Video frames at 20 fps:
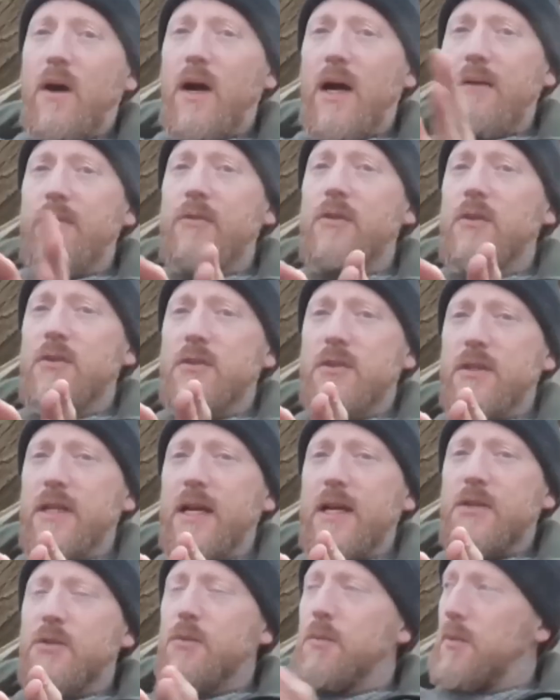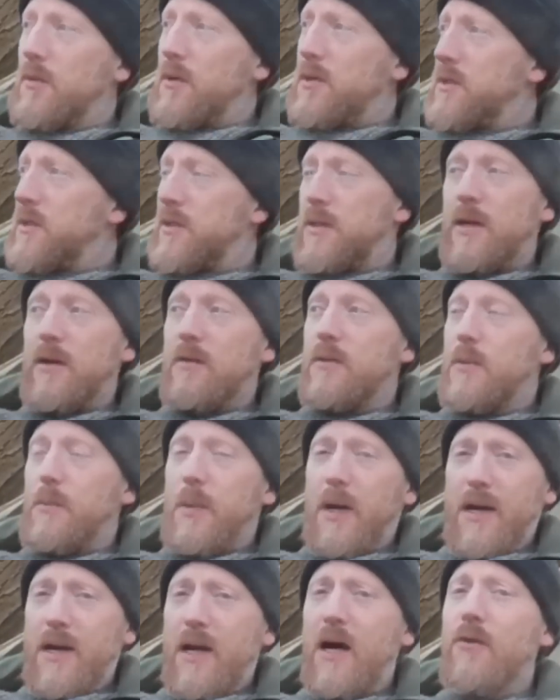I haven't looked at the actual prices. You're
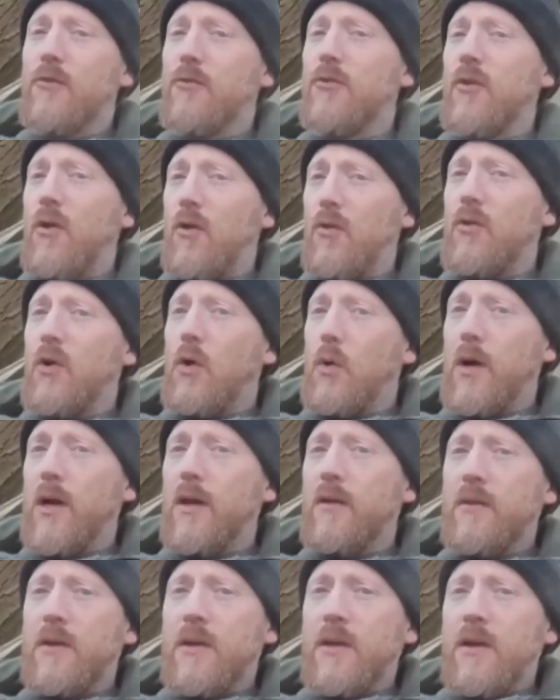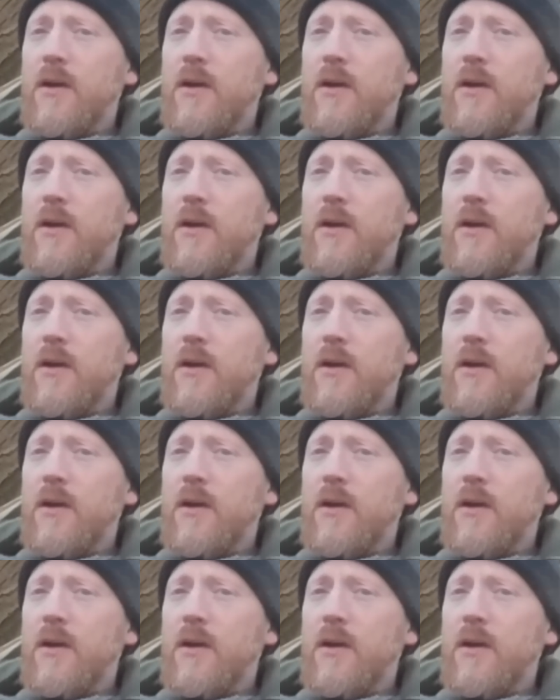paying 100 odd quid